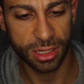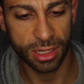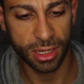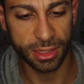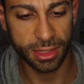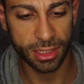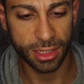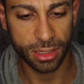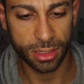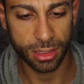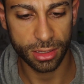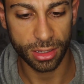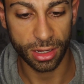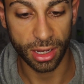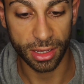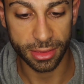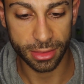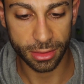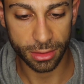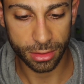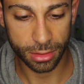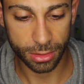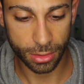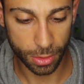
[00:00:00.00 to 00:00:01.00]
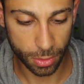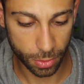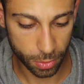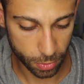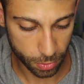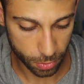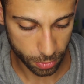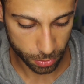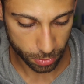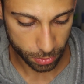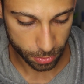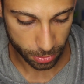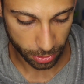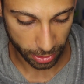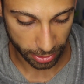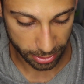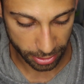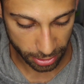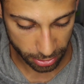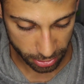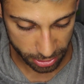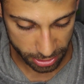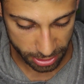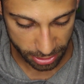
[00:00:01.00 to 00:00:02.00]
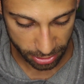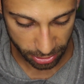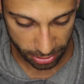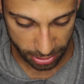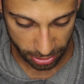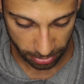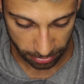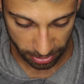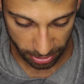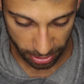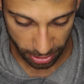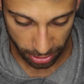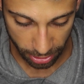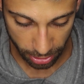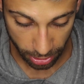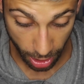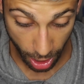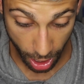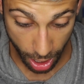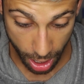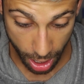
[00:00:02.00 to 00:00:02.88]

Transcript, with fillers: I, th I, th I think there's still some in here.